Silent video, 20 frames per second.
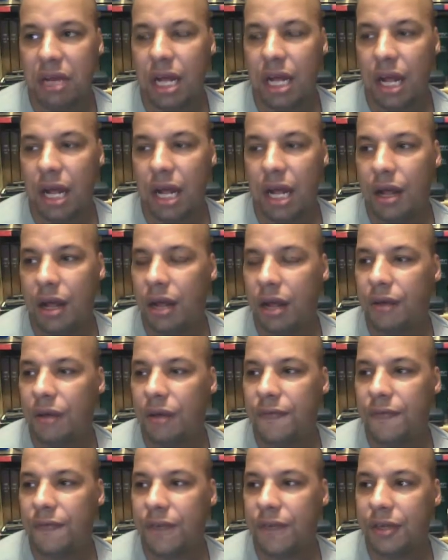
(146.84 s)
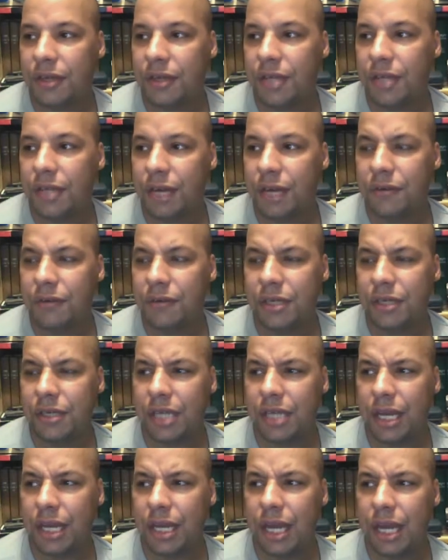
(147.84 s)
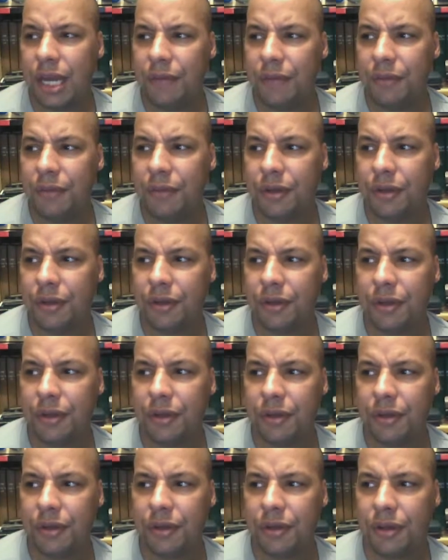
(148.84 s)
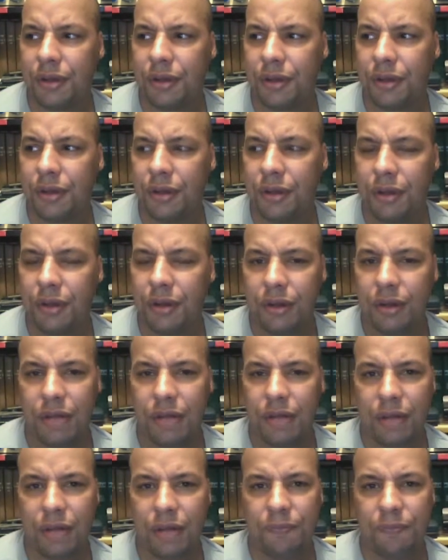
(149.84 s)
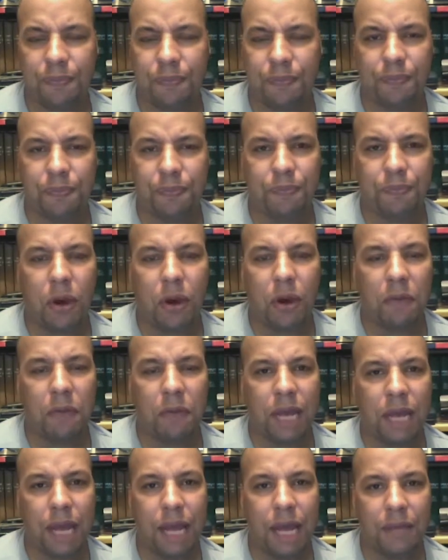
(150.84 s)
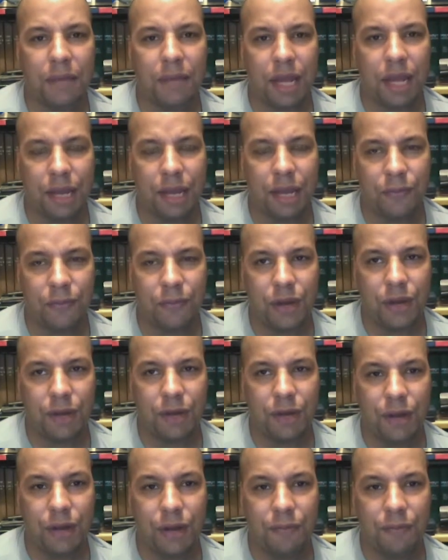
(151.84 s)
Oh, fuck's sake, what is that game? That PopCap game where